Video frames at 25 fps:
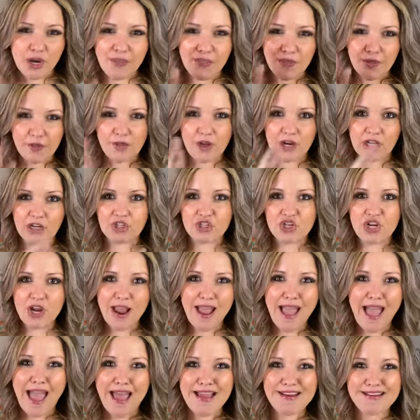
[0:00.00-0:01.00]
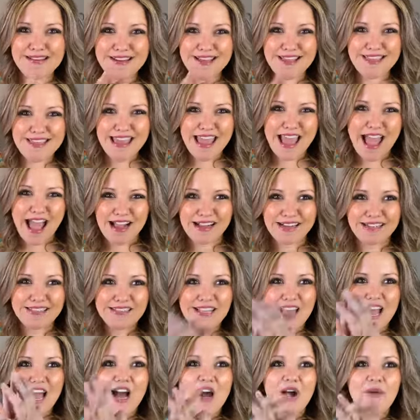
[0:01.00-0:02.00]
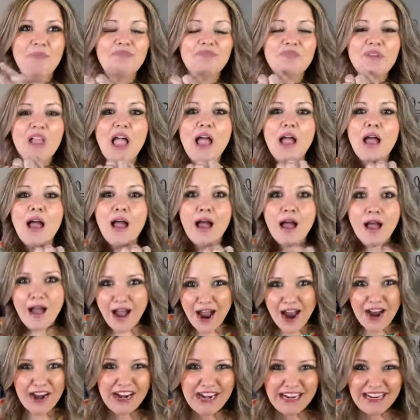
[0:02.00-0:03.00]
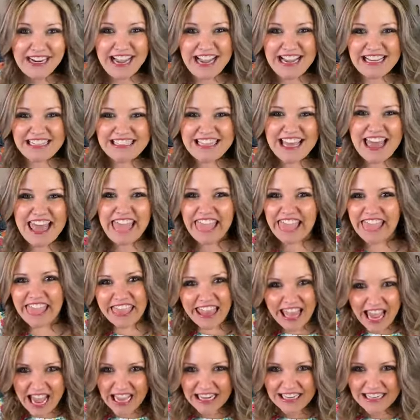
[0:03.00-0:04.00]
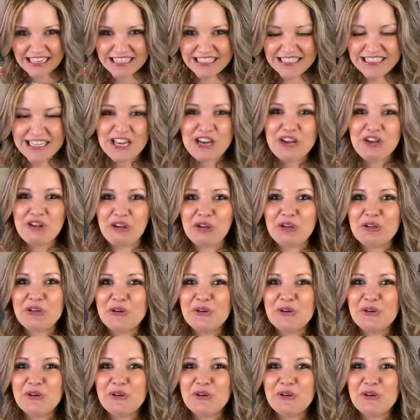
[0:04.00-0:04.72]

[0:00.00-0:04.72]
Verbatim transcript: in the large and the XL. All right, guys, that is new